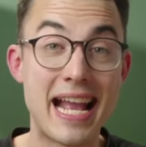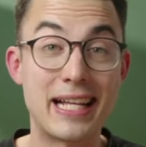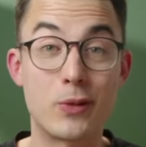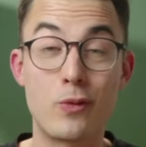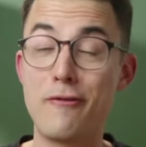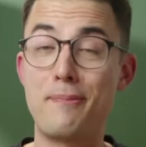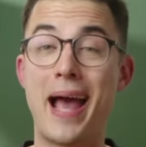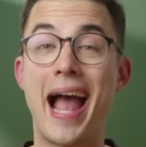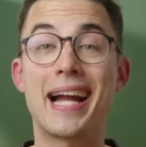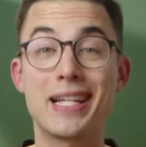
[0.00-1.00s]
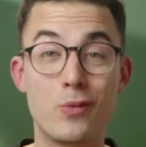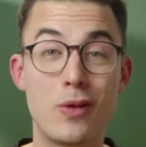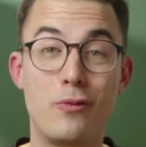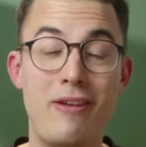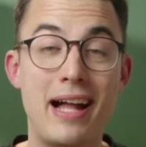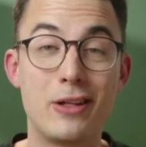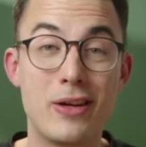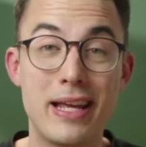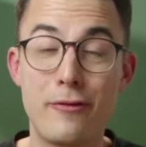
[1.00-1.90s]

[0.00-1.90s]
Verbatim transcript: Yes, we've packed it with value.